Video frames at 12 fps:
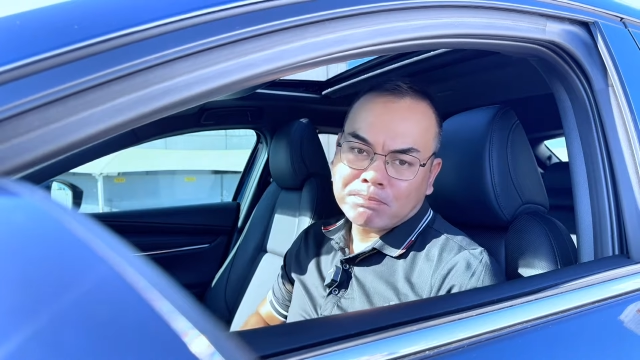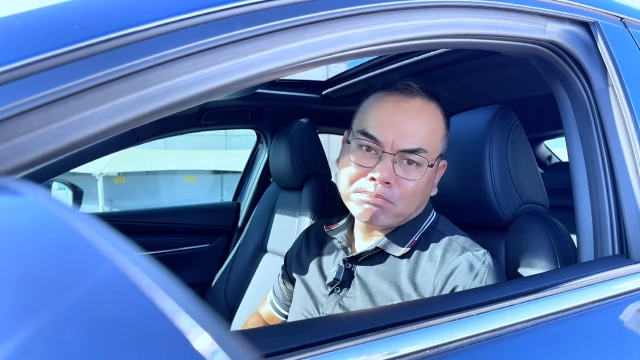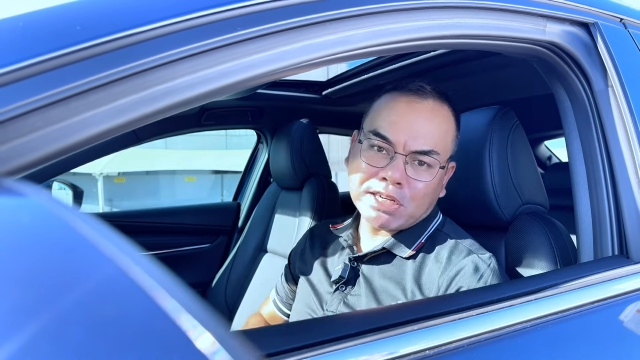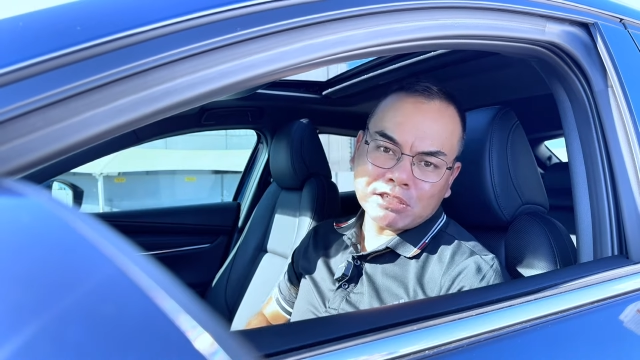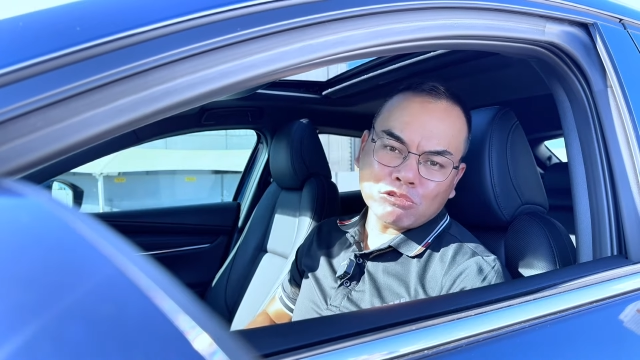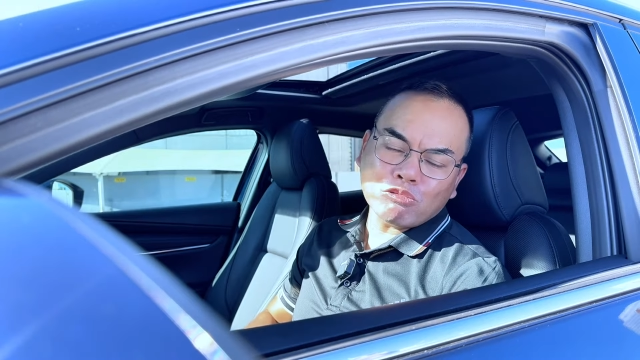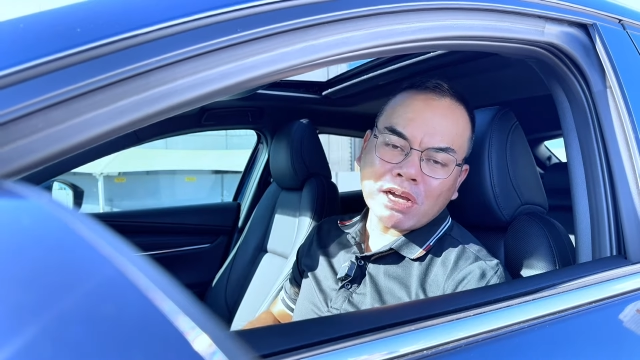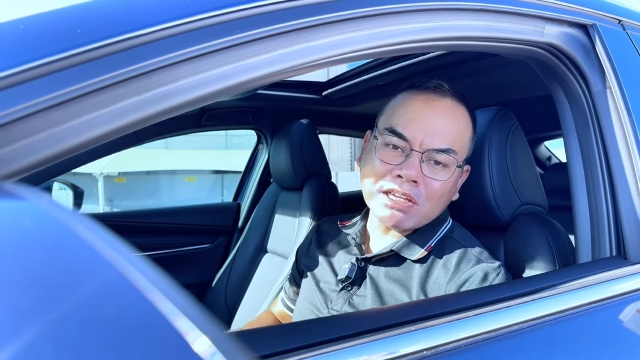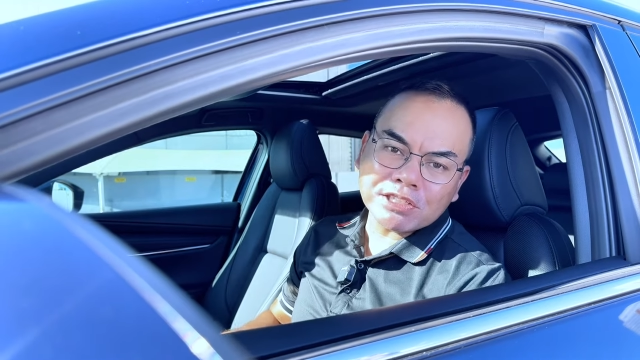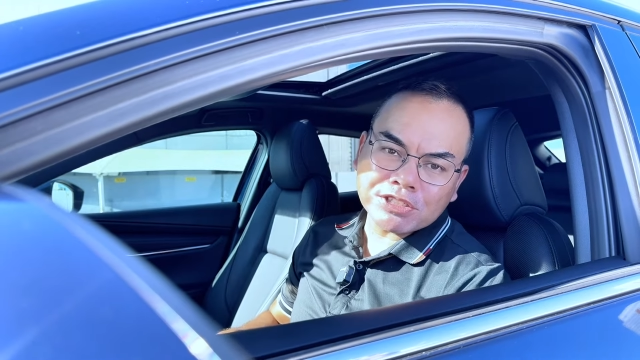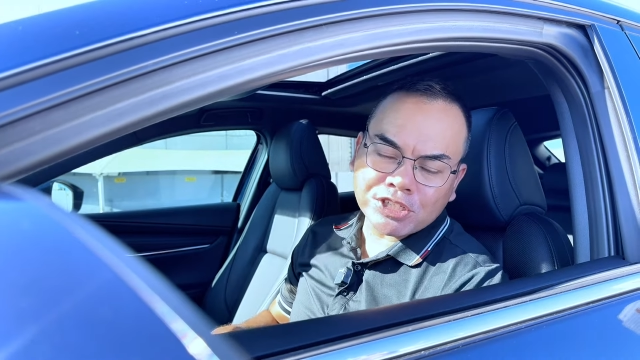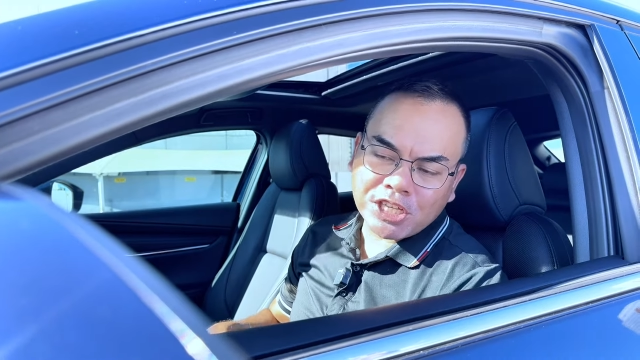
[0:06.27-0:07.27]
But while
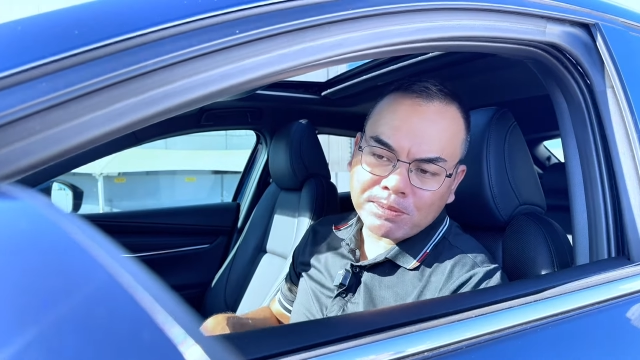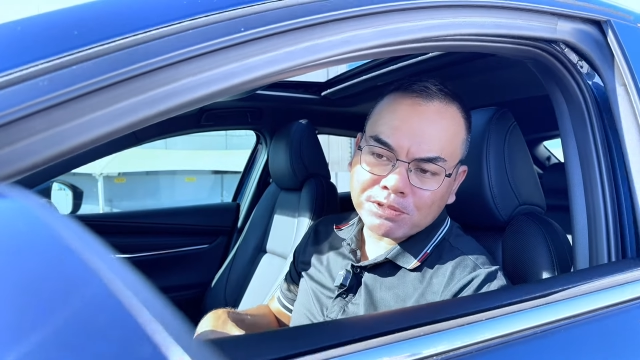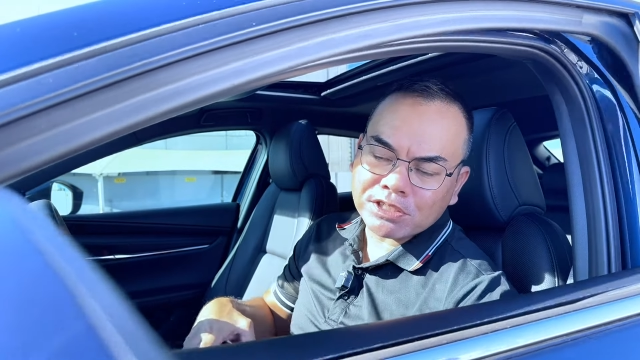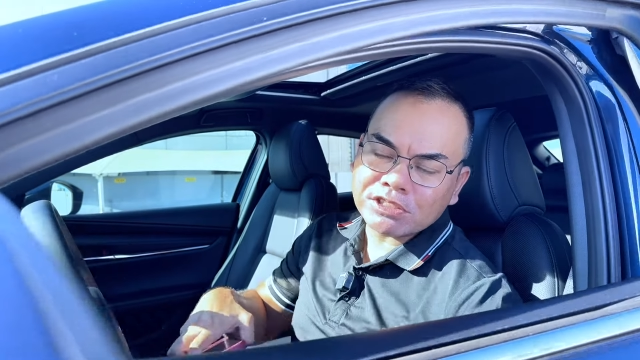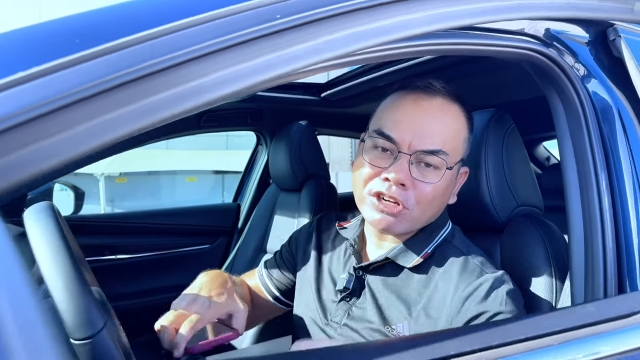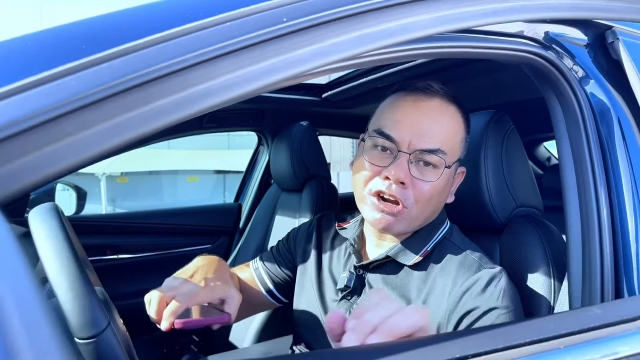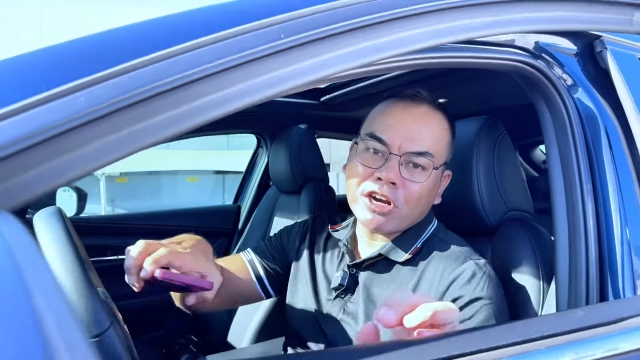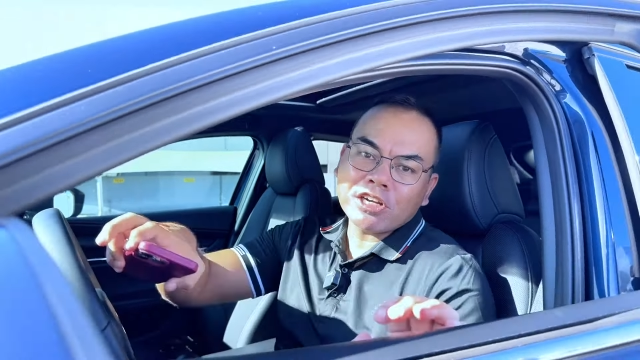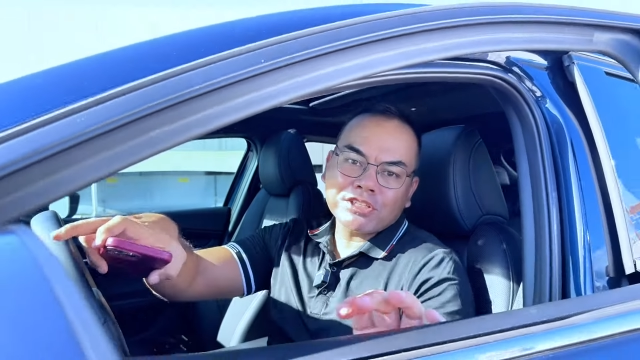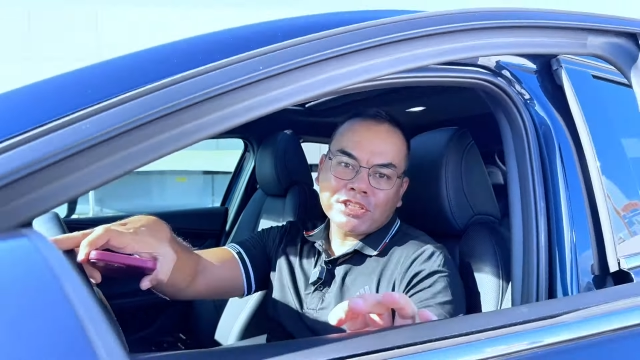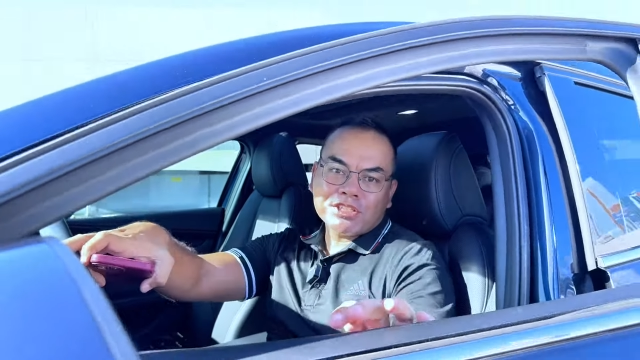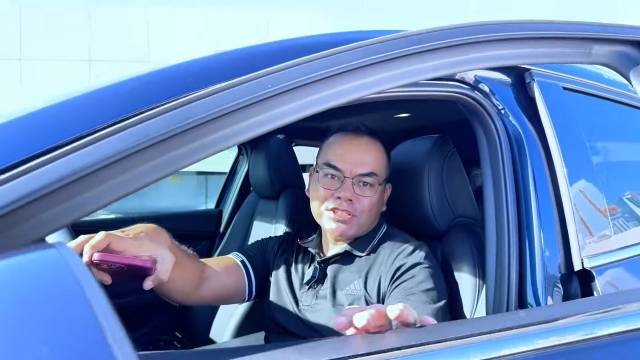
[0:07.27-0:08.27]
it seems that
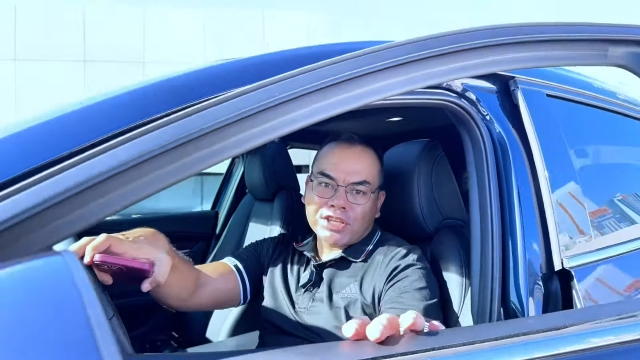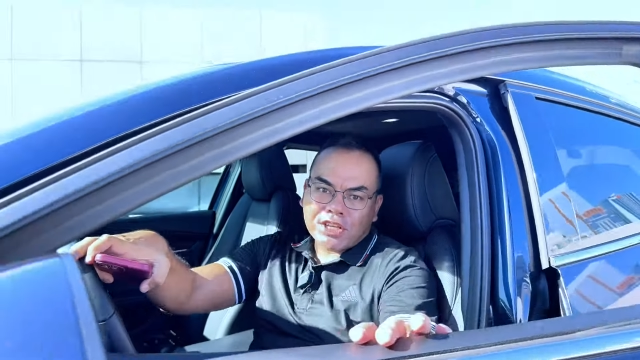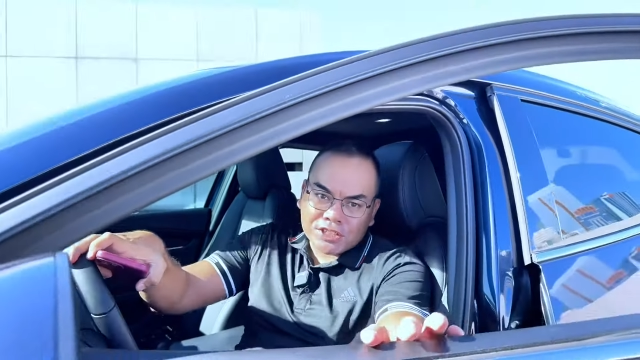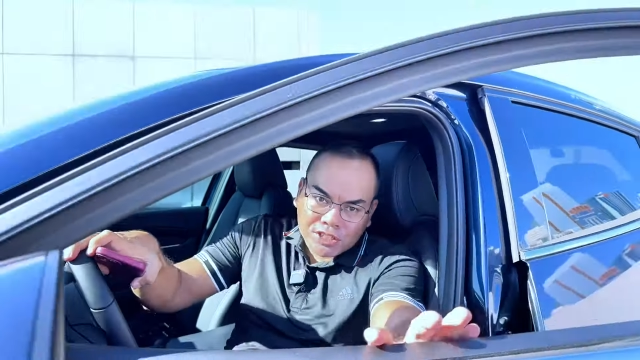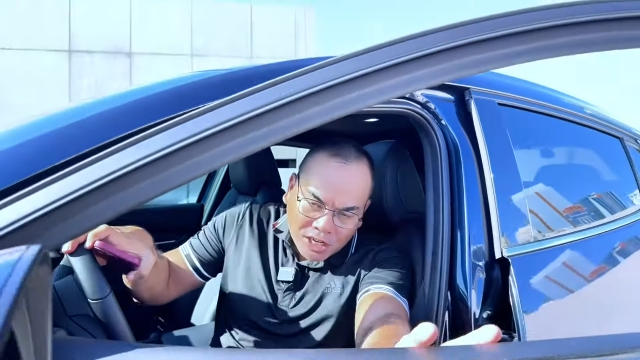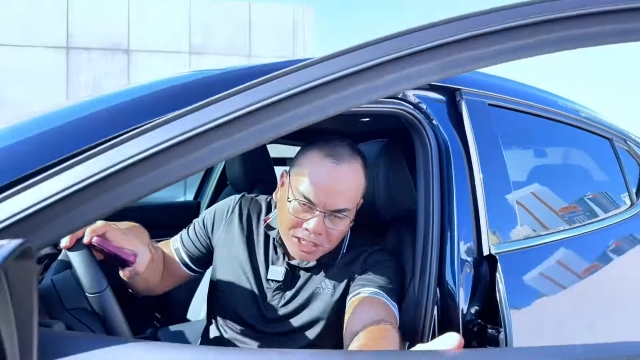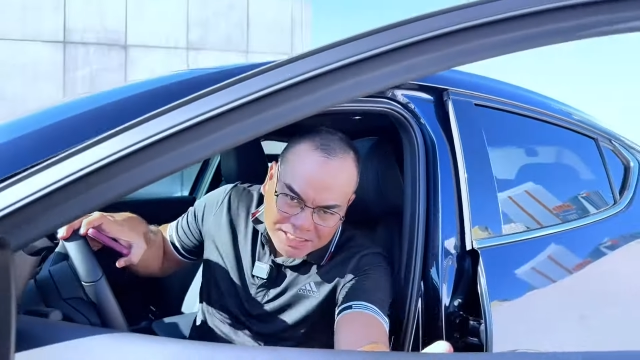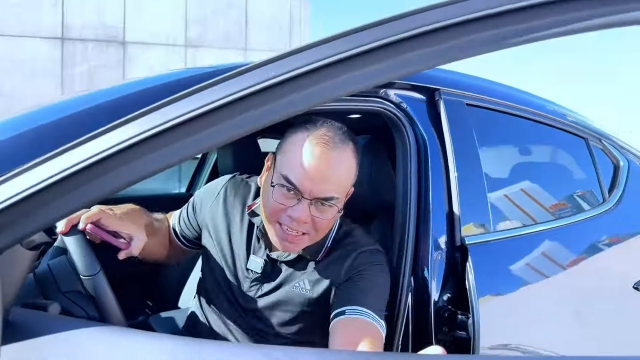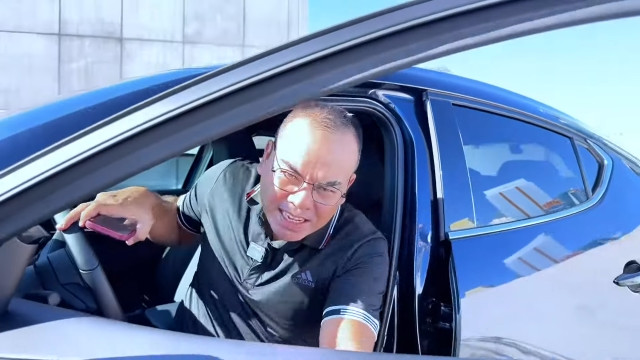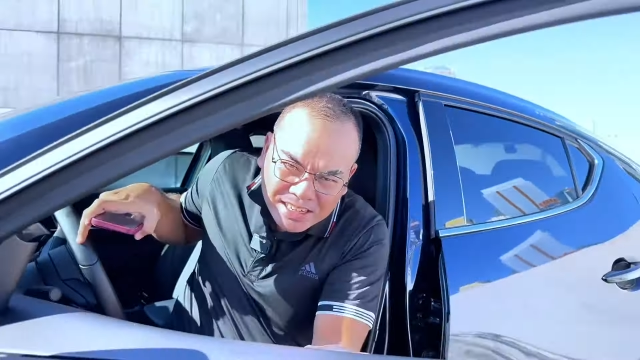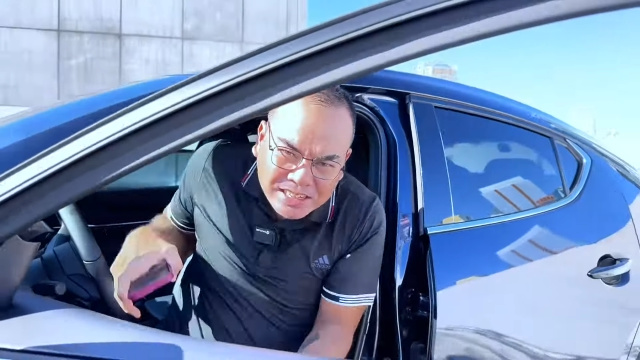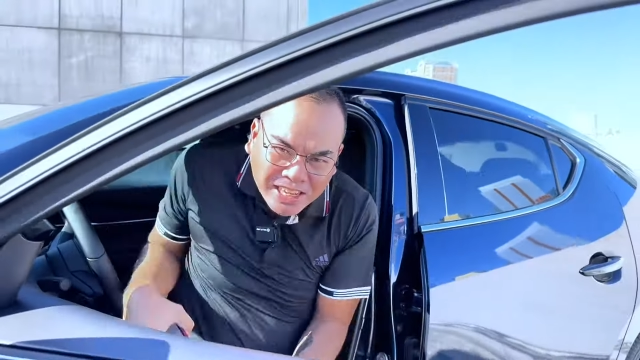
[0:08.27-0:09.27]
cars these days are
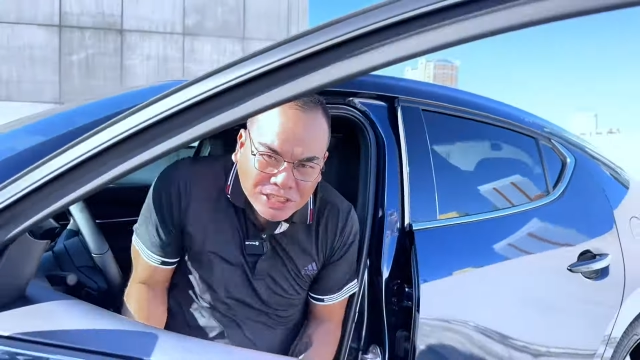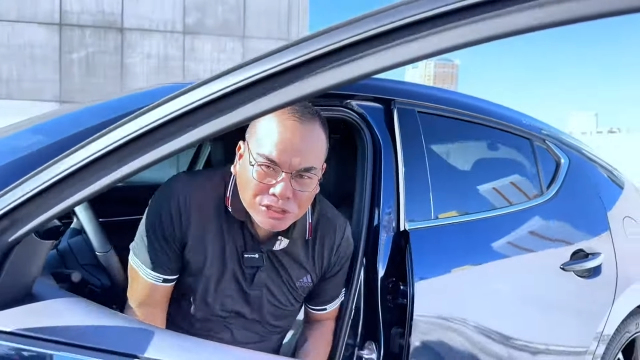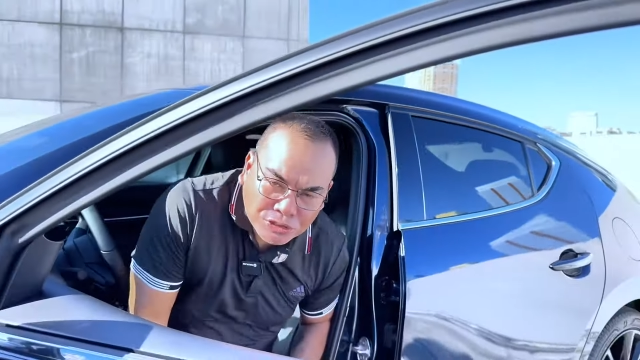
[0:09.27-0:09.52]
kind of like